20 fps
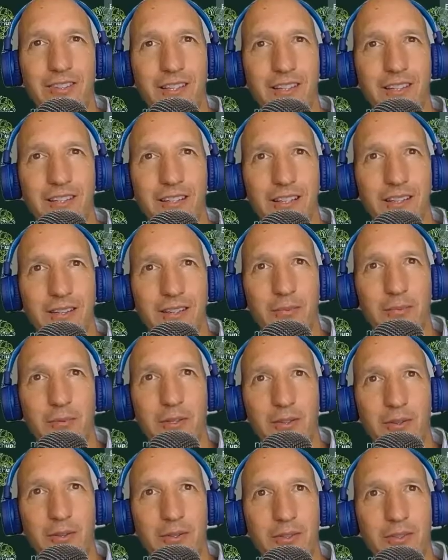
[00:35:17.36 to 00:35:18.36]
the links
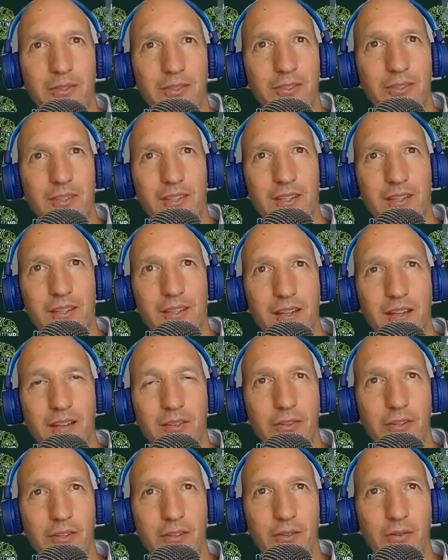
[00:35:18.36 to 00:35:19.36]
because,
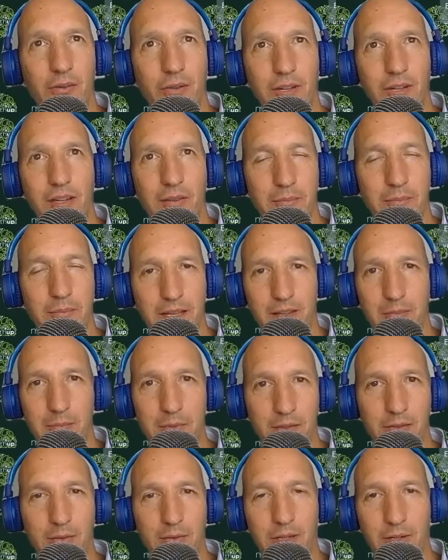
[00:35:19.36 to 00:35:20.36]
if you're talking about the
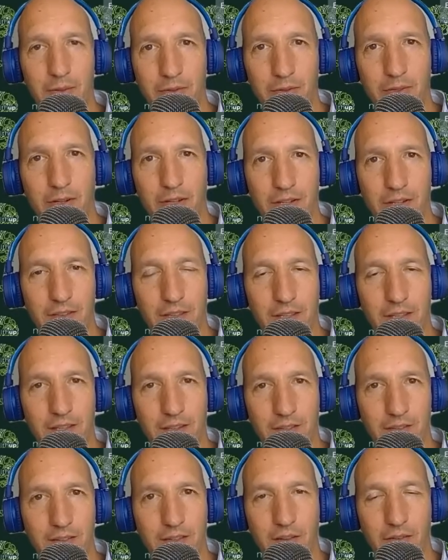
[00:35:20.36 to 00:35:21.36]
mental health side of
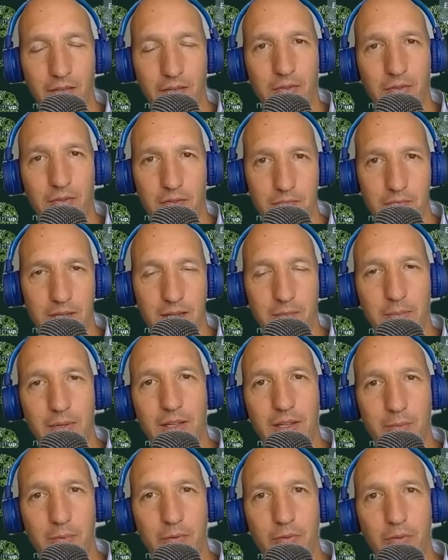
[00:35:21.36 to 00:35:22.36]
thing, around
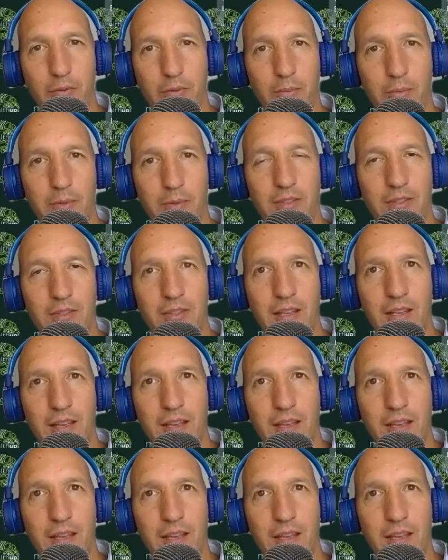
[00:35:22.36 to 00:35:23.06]
peak performance,